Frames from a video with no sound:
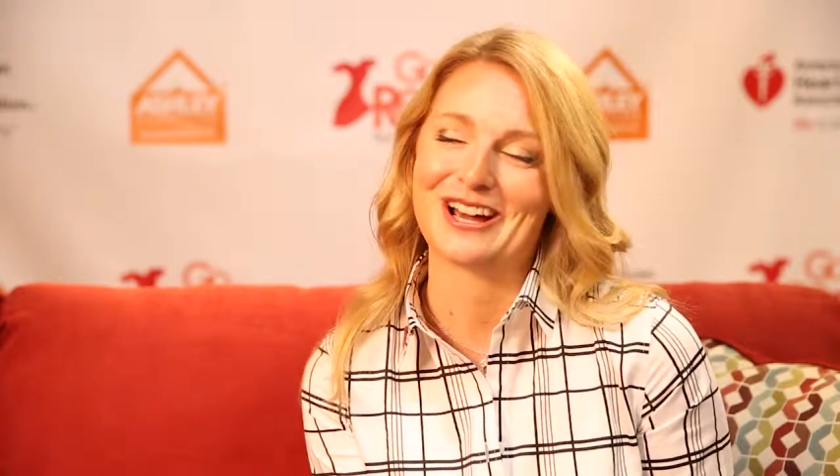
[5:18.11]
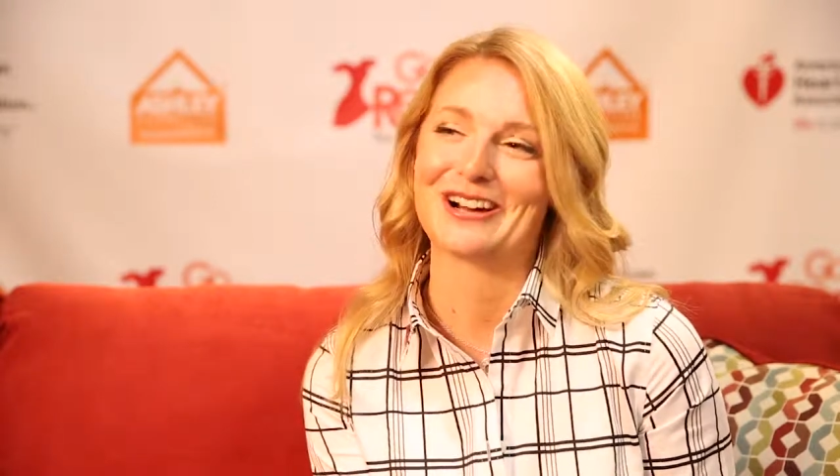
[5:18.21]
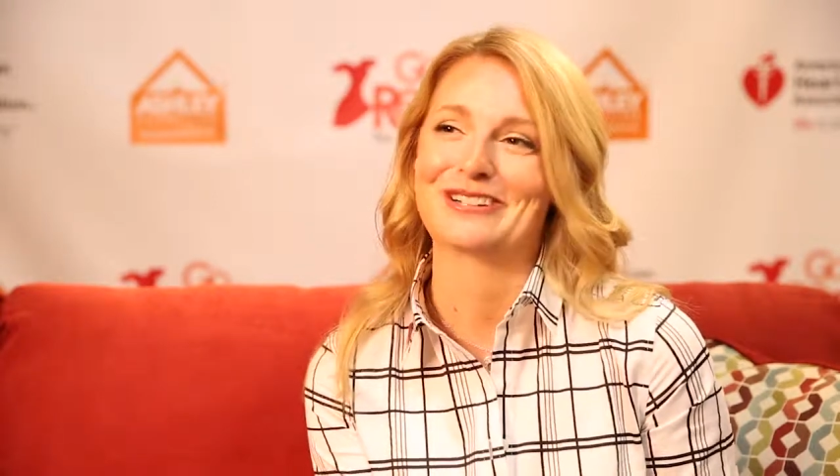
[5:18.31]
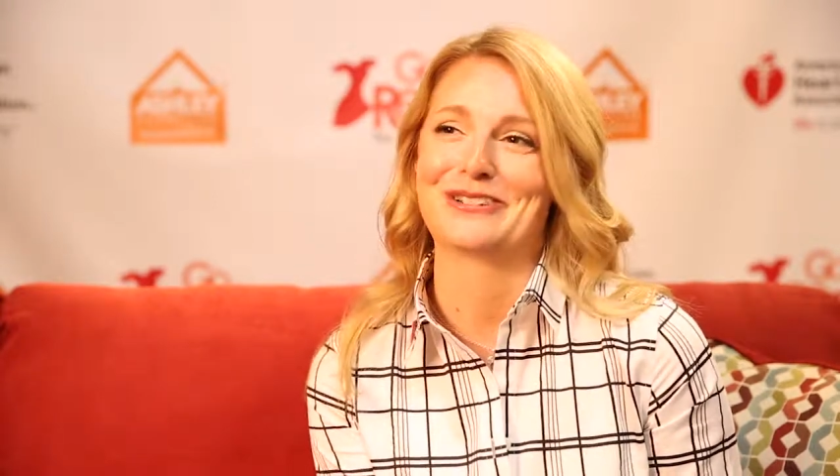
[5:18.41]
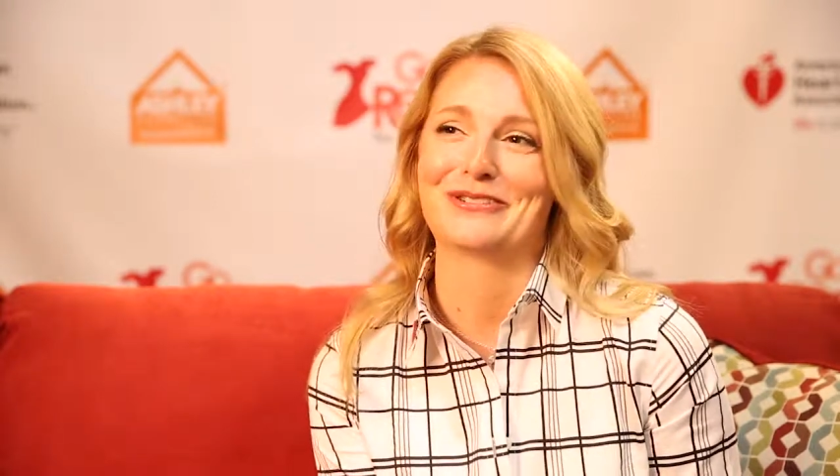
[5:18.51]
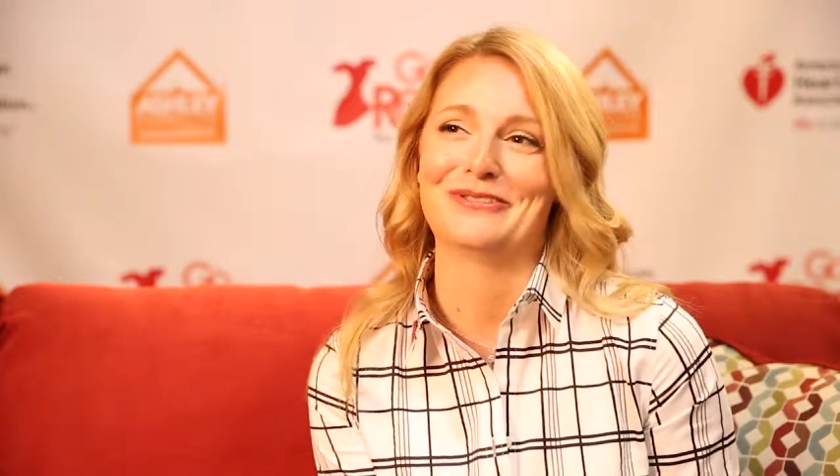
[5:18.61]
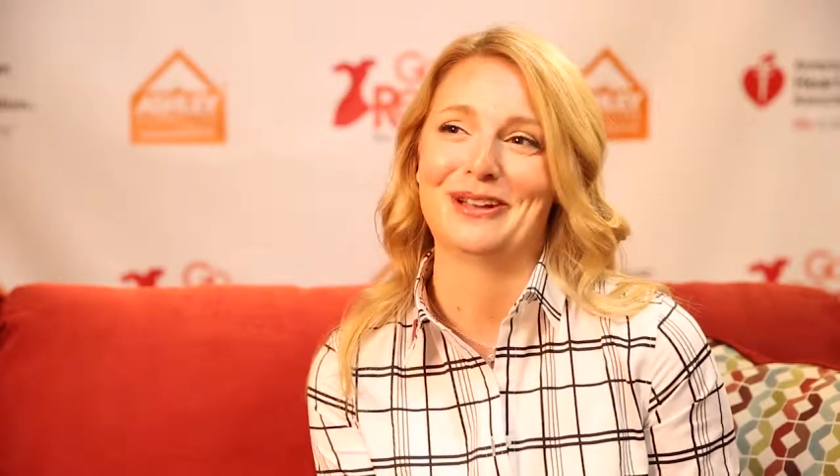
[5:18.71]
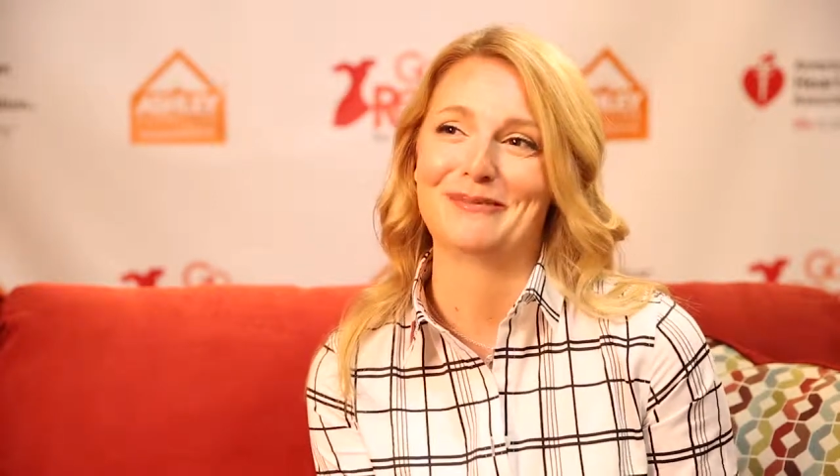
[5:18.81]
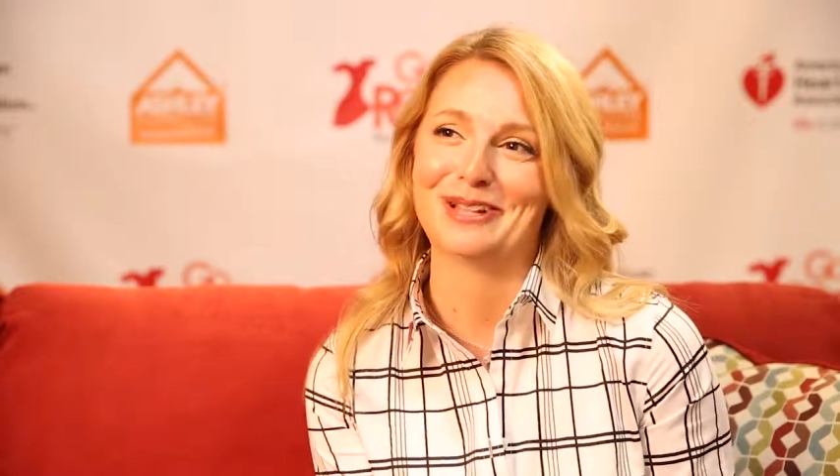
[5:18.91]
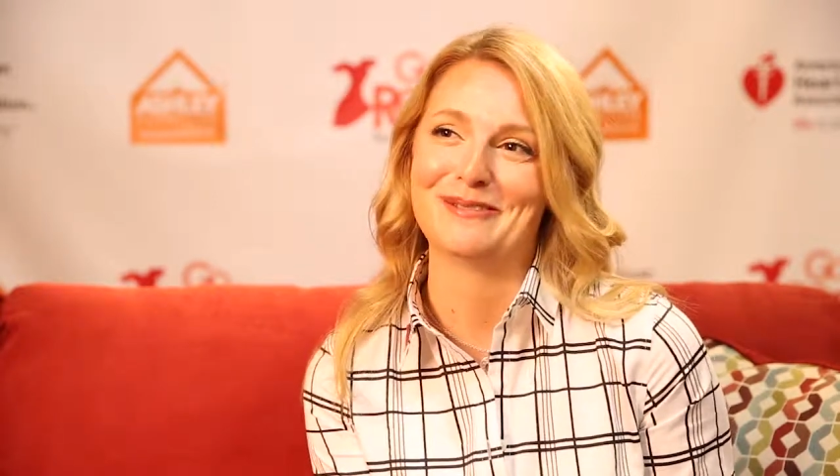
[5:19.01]
talk to your
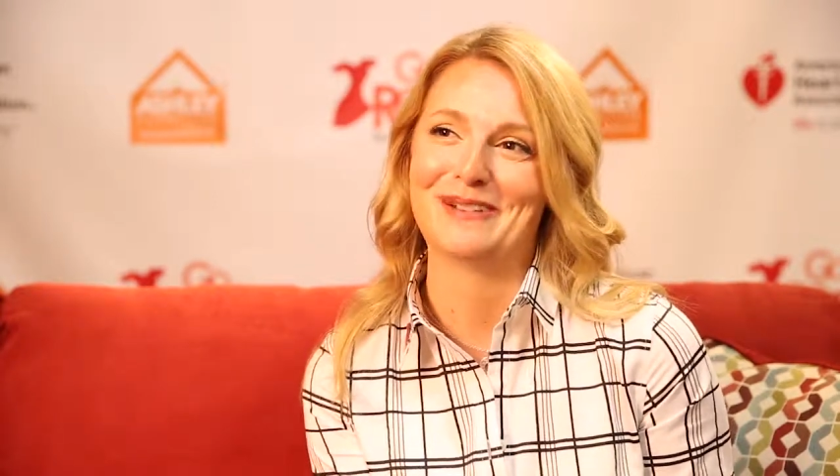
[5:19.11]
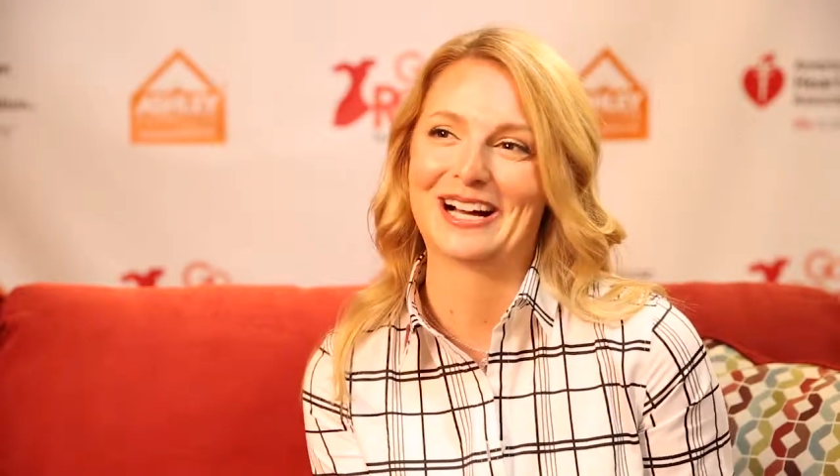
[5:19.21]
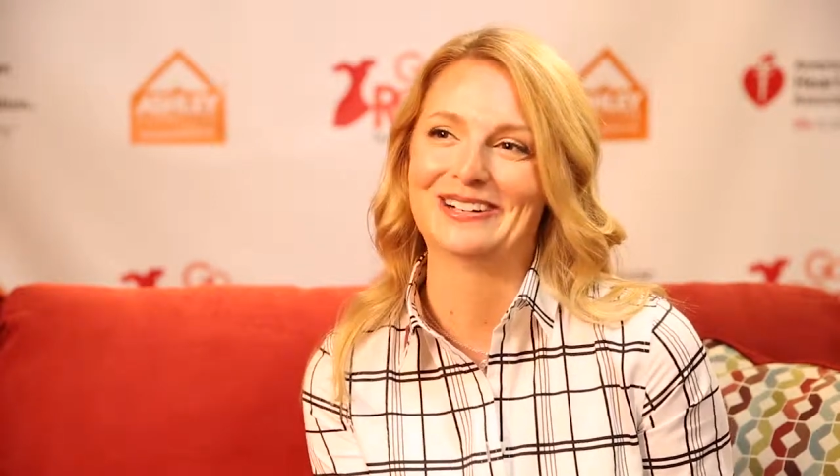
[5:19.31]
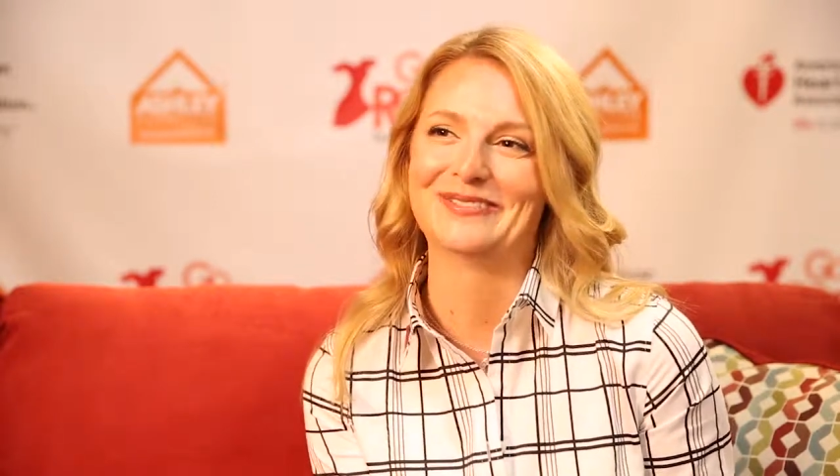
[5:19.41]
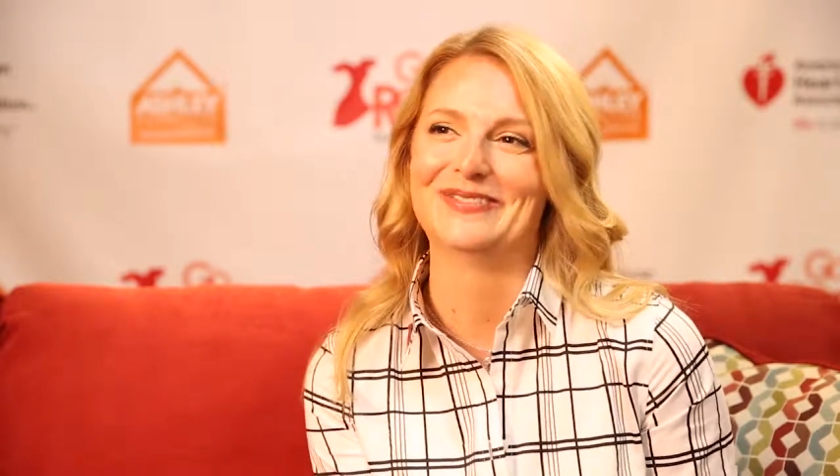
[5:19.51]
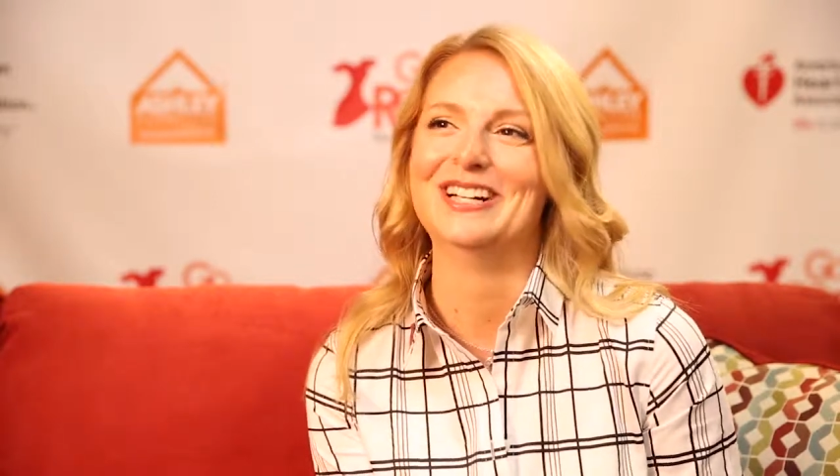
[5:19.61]
family about,